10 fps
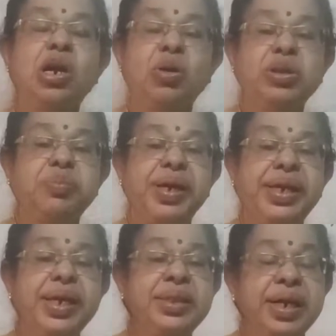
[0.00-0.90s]
loss
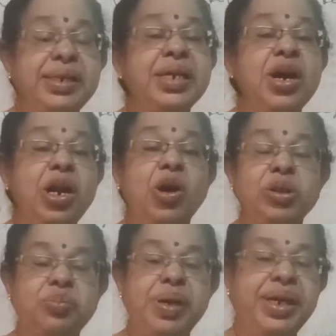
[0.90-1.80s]

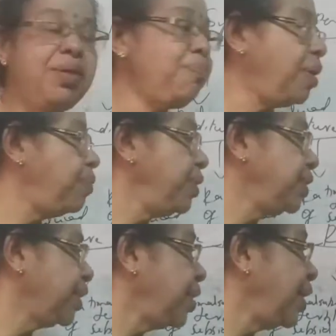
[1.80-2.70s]
making
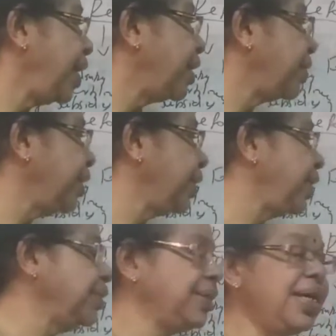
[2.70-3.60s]
public sector
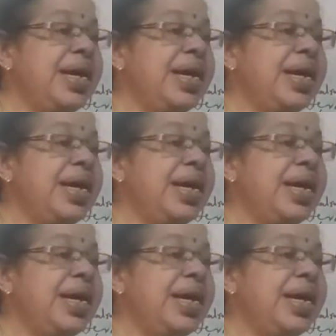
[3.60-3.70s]
undertaking.